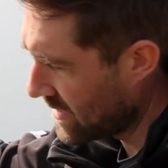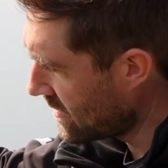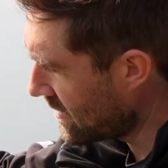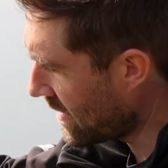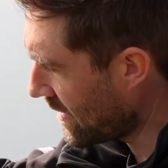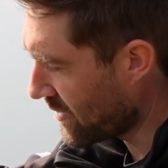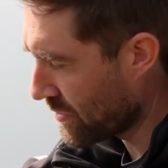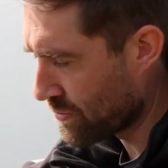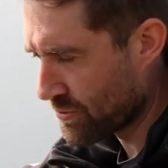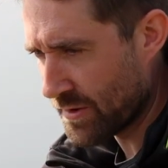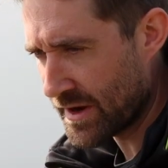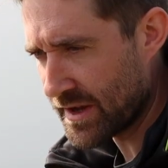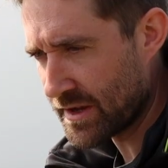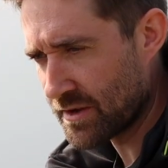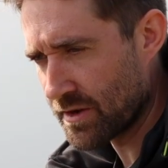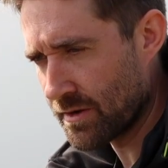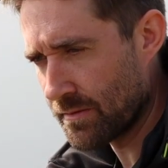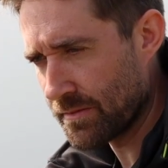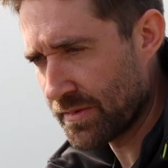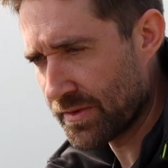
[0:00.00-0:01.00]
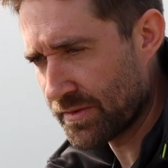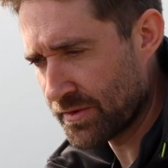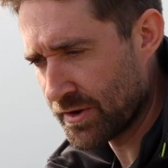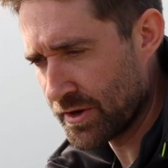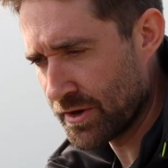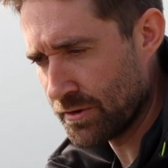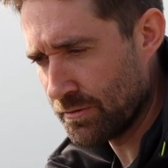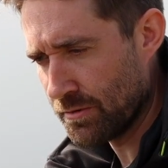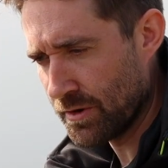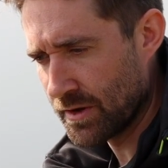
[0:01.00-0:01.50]
let the rig come
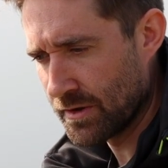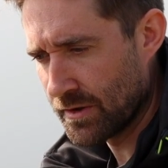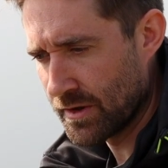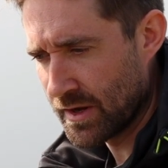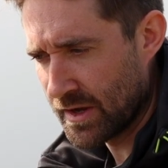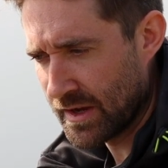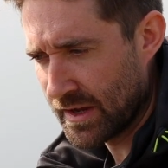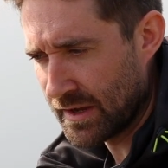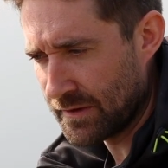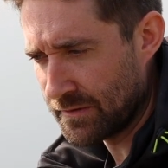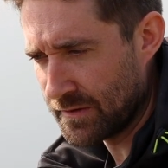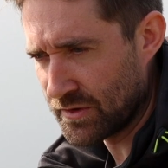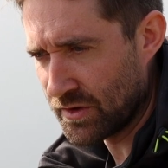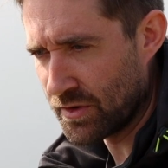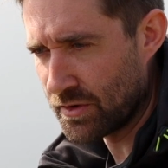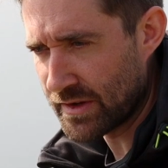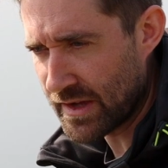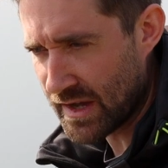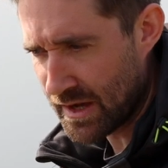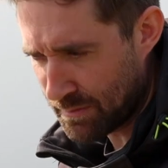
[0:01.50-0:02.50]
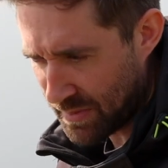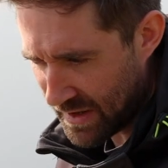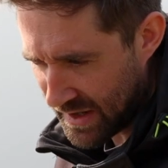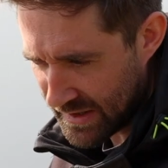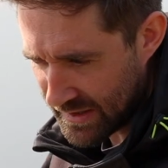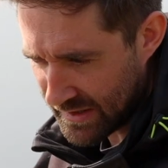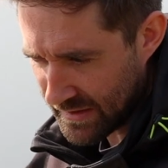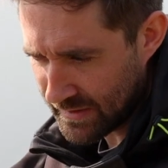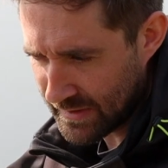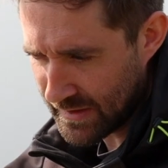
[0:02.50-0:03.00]
through, If you don't get a
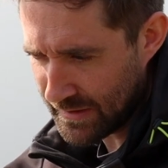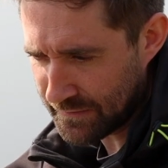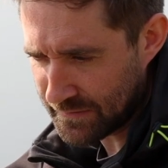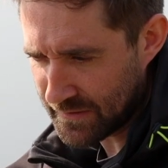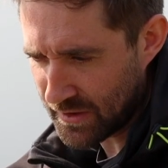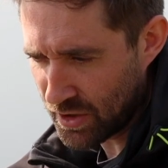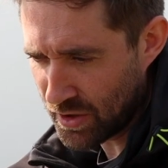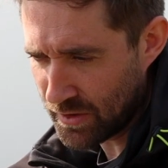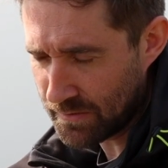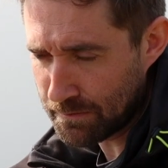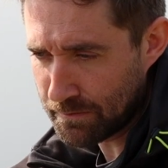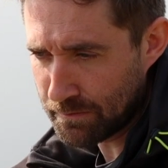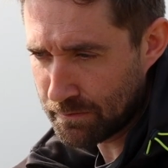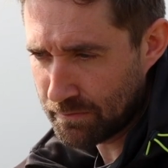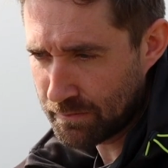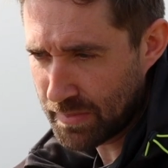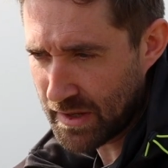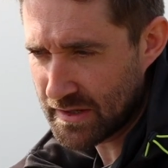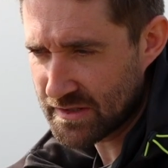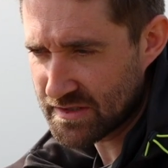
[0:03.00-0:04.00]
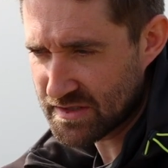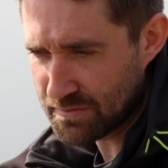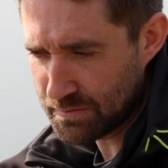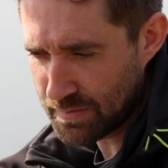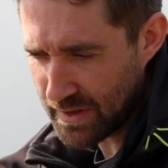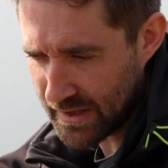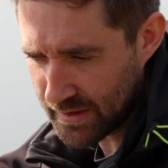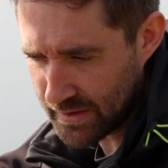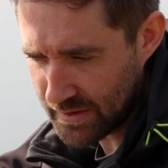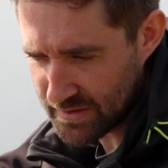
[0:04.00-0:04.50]
bite, lift it up, ping some
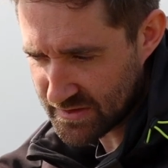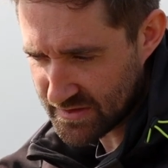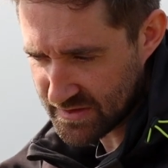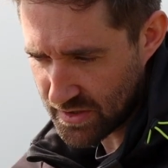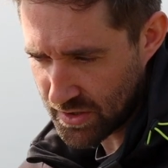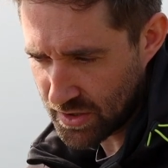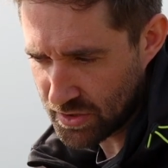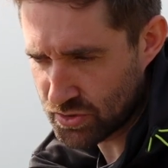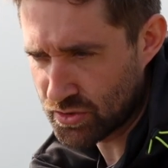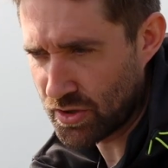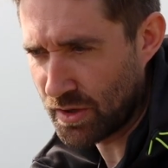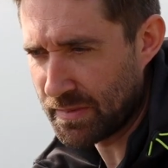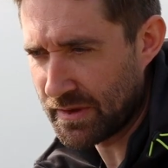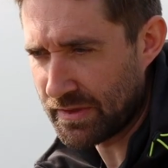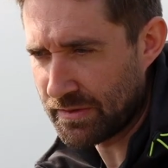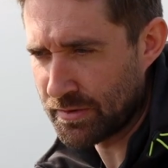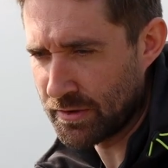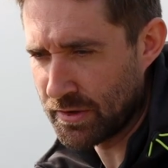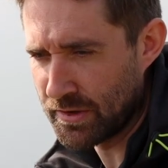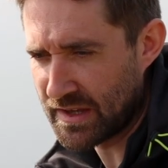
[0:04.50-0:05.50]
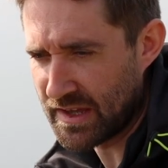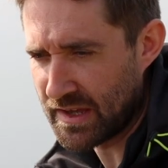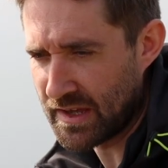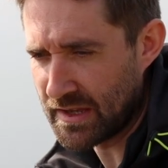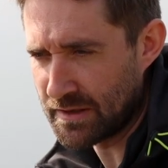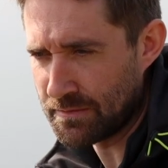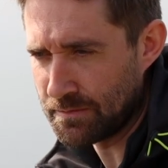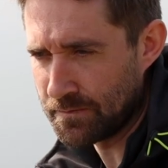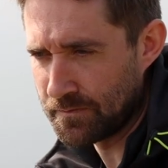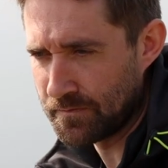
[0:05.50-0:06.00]
pellets and drop it through
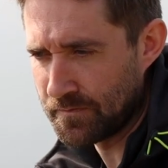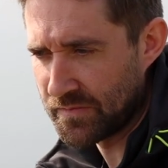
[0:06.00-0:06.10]
again.